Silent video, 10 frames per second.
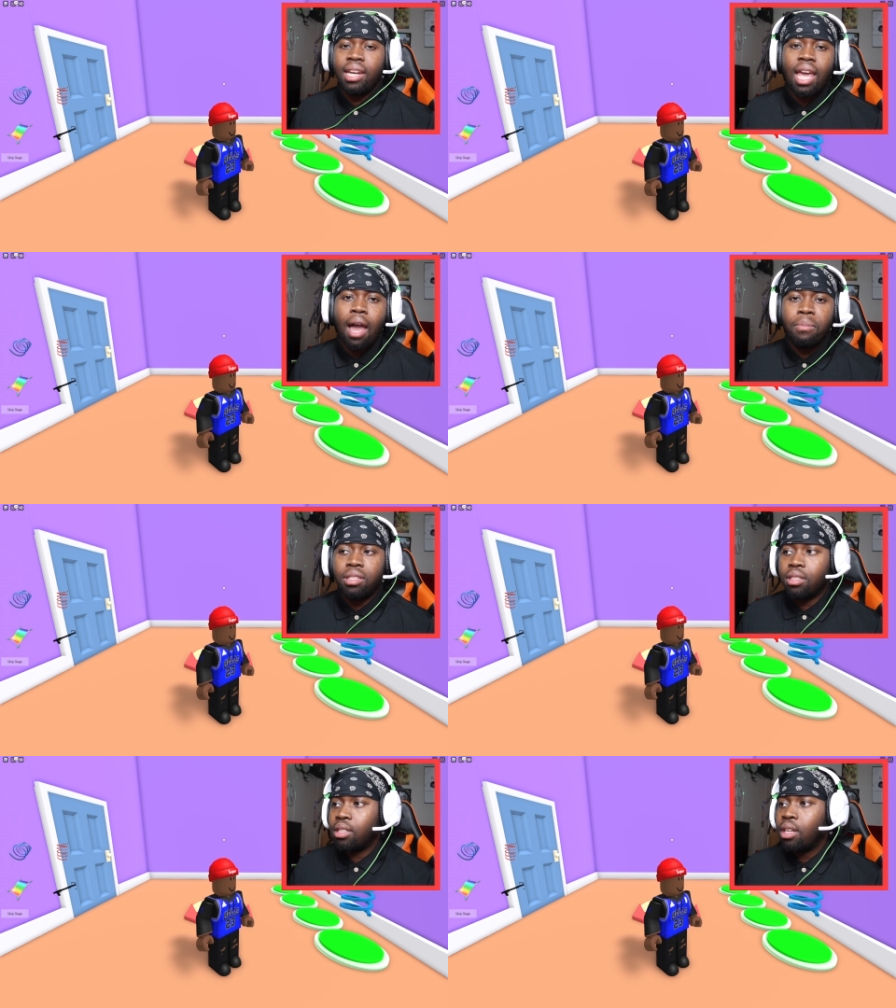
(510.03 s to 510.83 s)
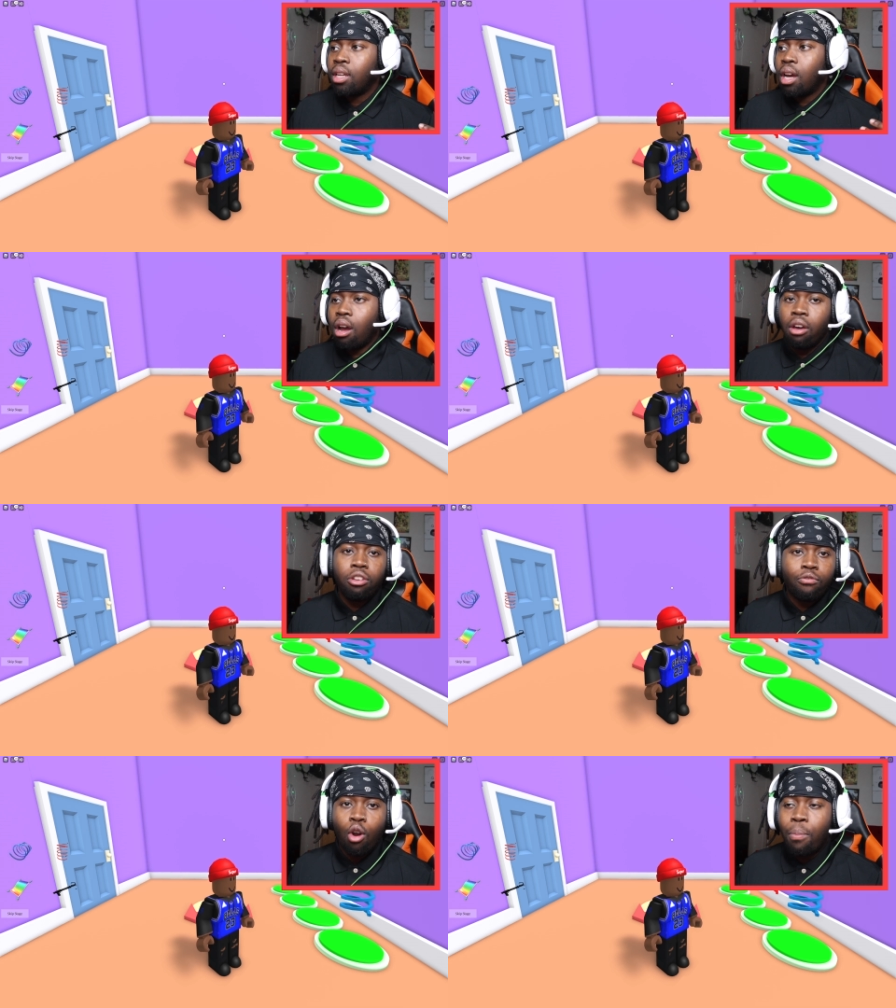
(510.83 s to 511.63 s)
the comments
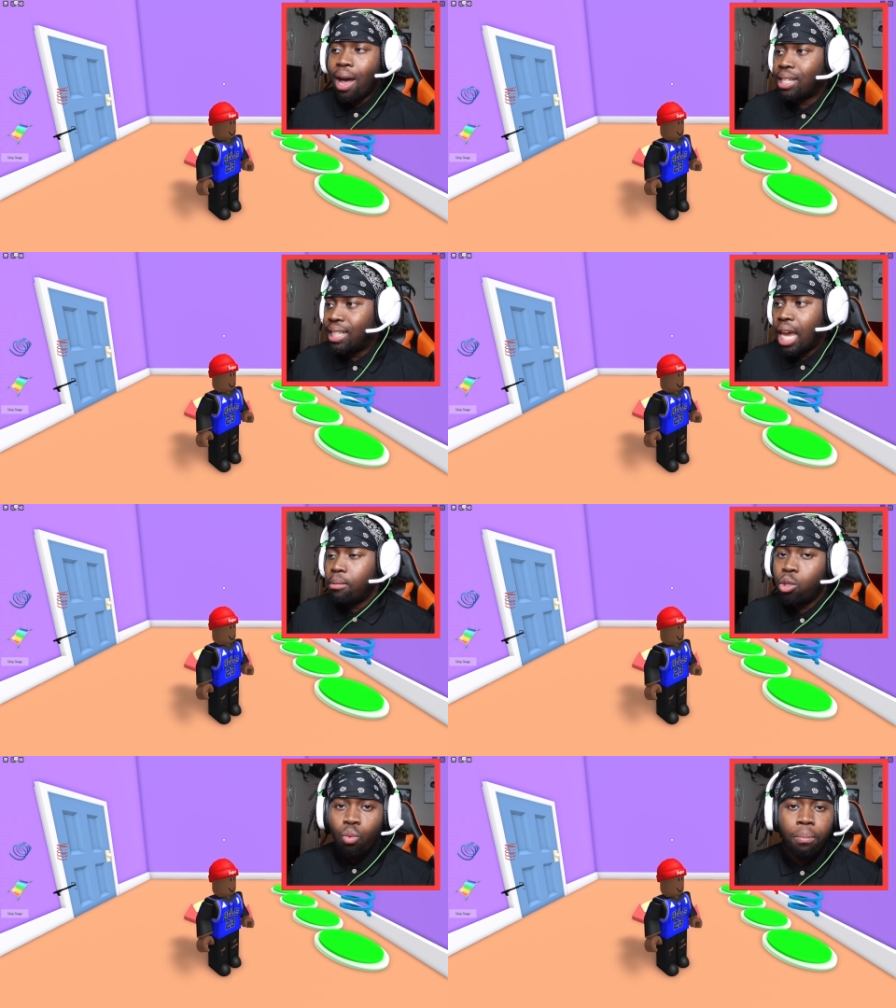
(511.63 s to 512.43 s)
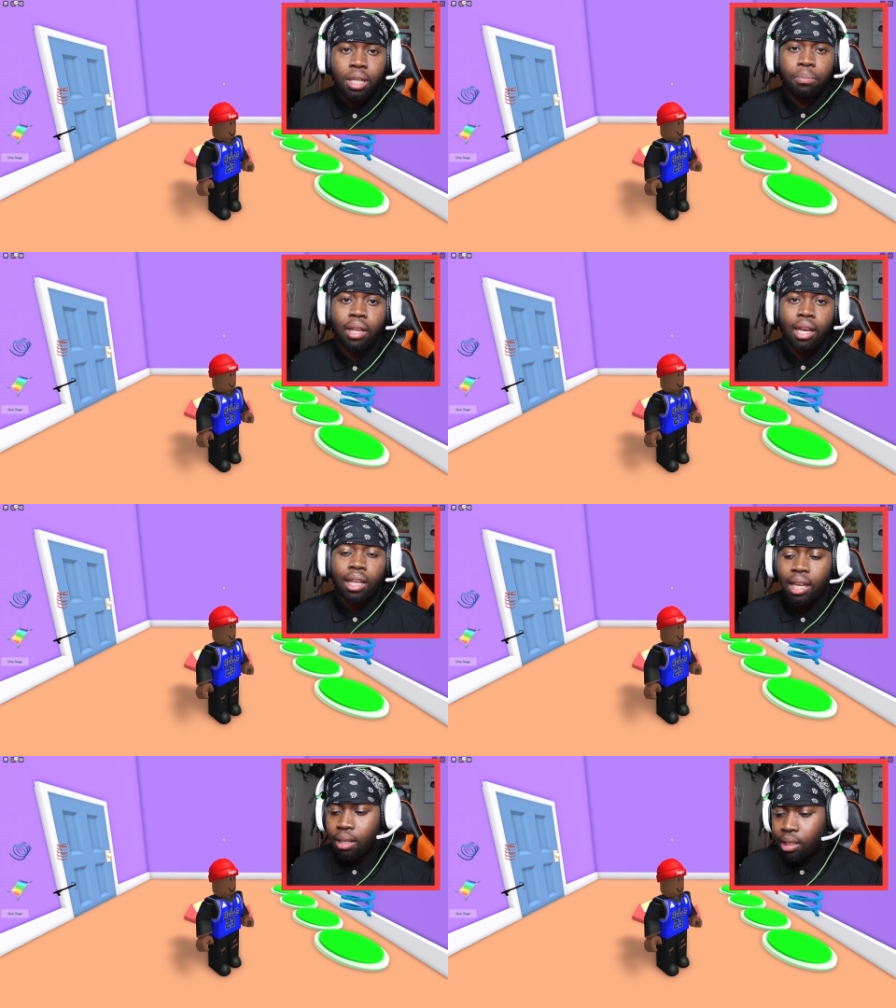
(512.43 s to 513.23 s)
other Roblox games you want me to play,
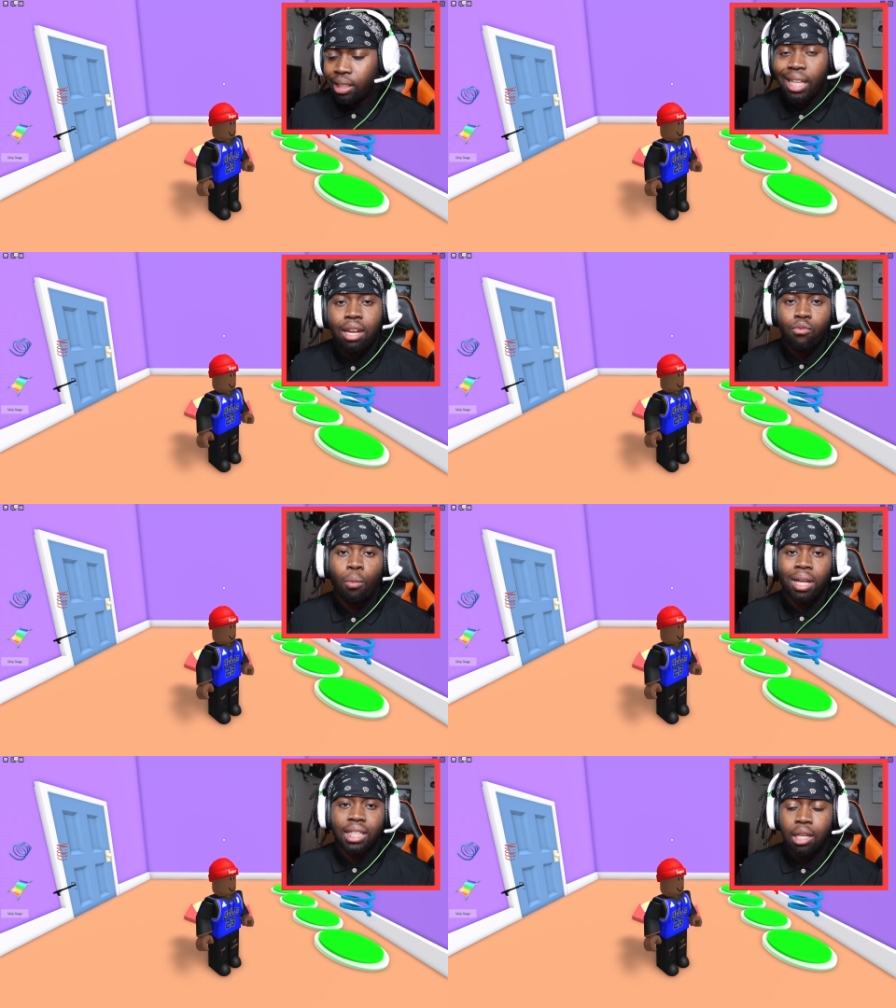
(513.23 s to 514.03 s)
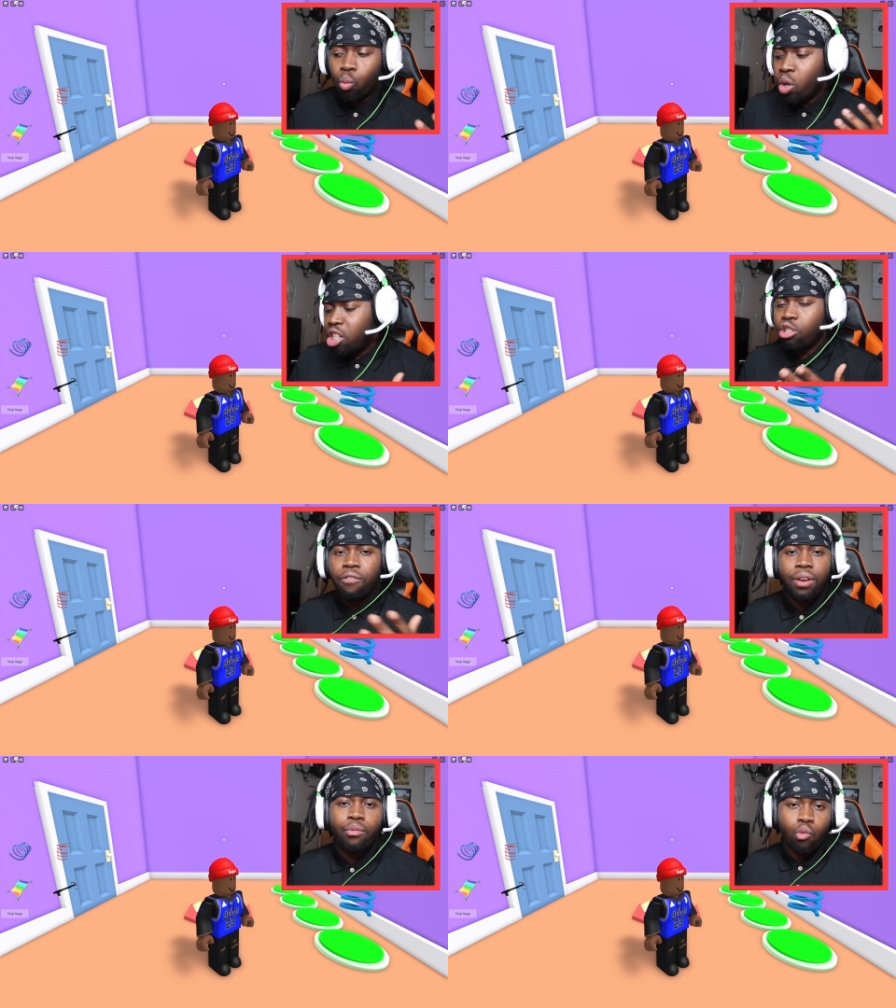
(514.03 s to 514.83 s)
like lit Roblox games. What is your
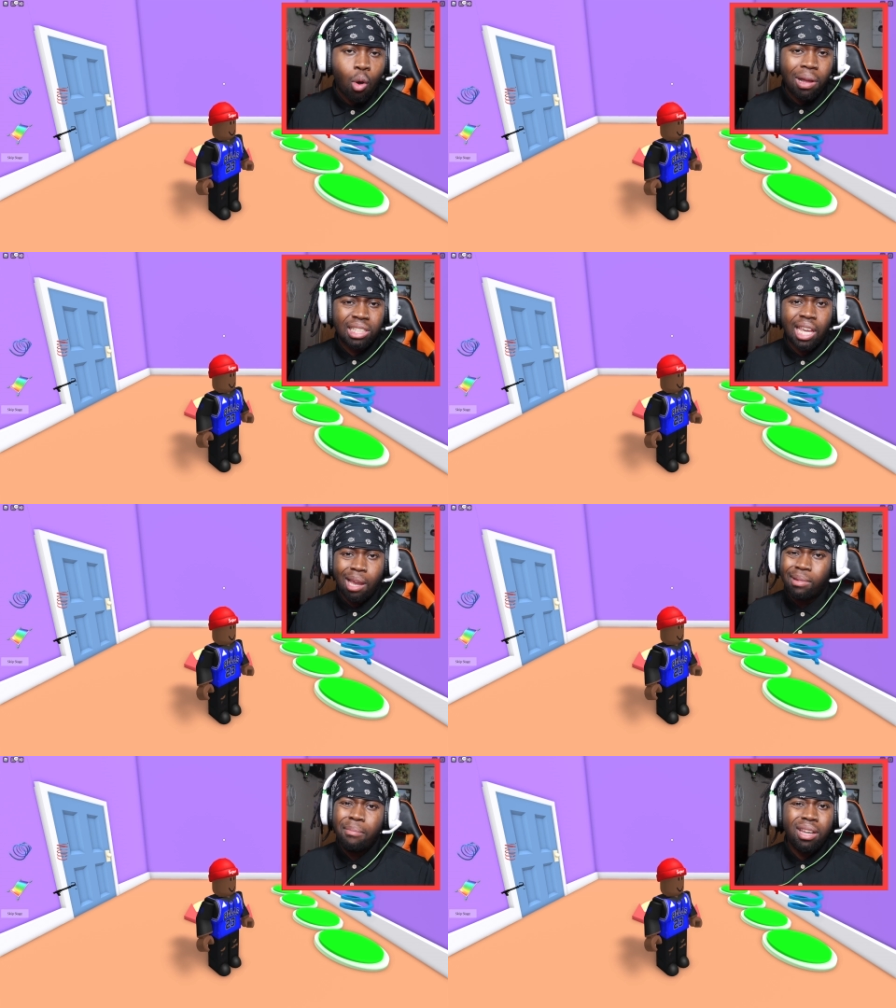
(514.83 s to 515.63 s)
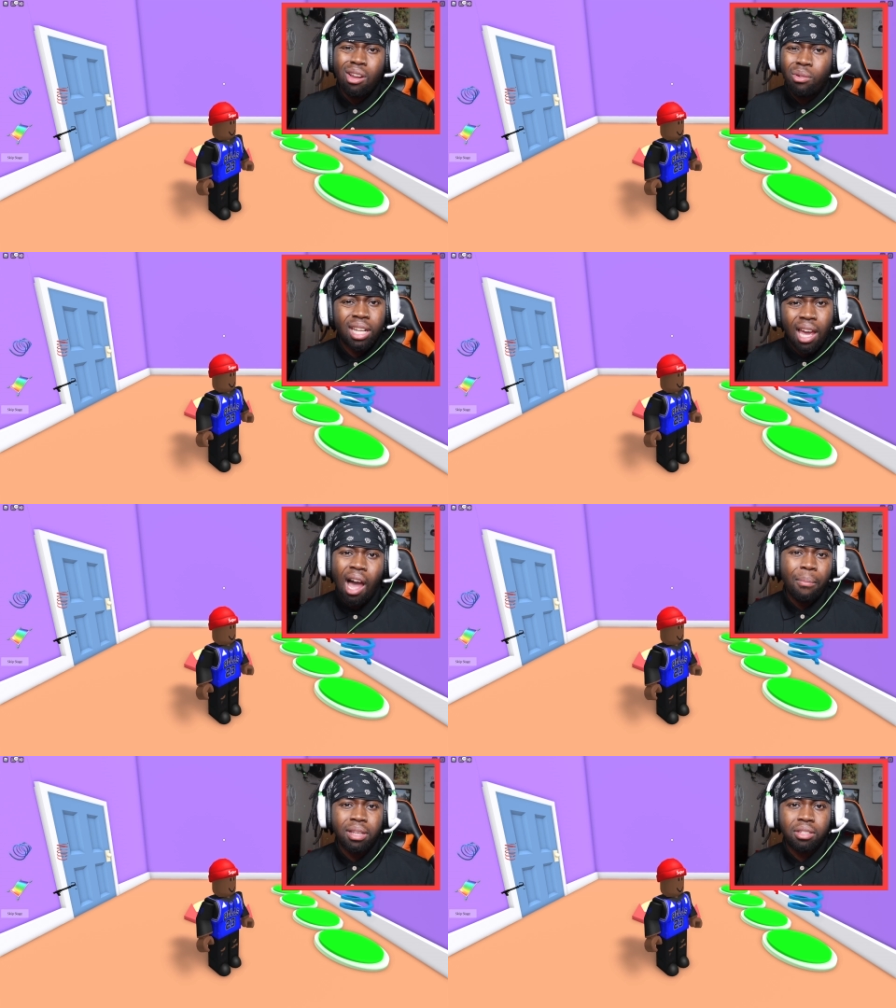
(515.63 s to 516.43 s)
favorite Roblox game? Let me know in the
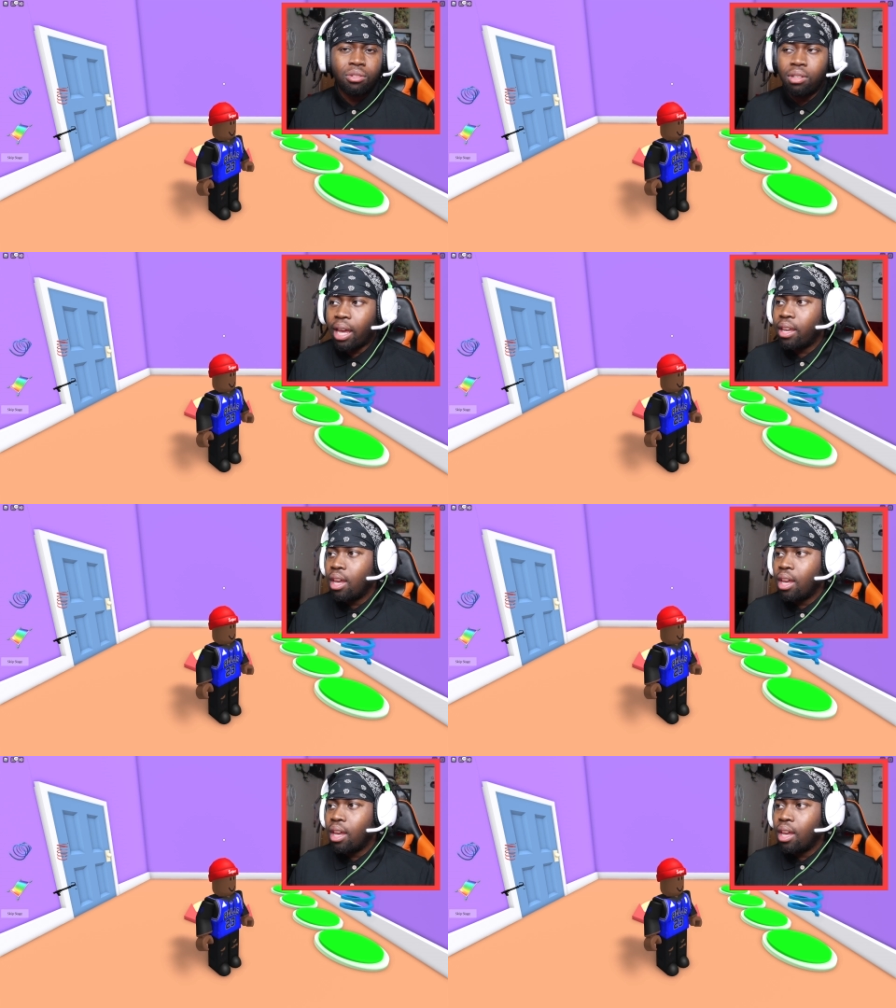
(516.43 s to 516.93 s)
comments, dude. Like,